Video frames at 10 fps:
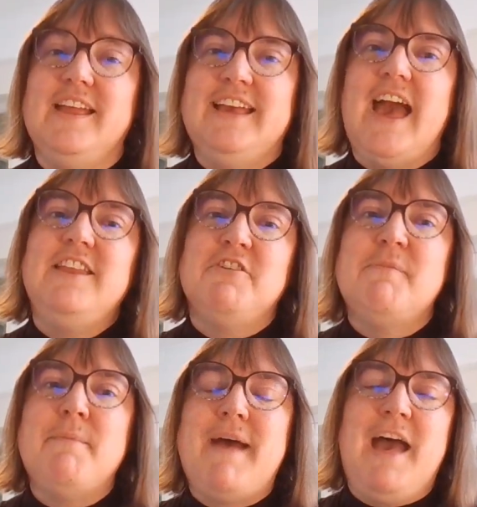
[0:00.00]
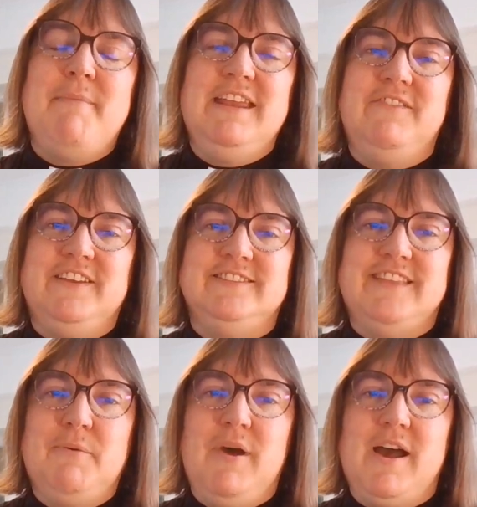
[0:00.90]
Can you remember how many fish
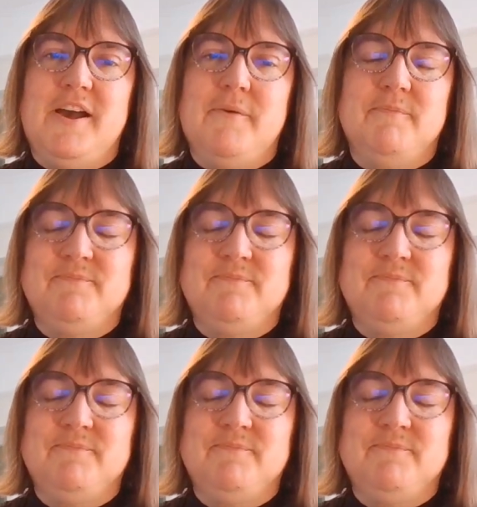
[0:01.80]
there were?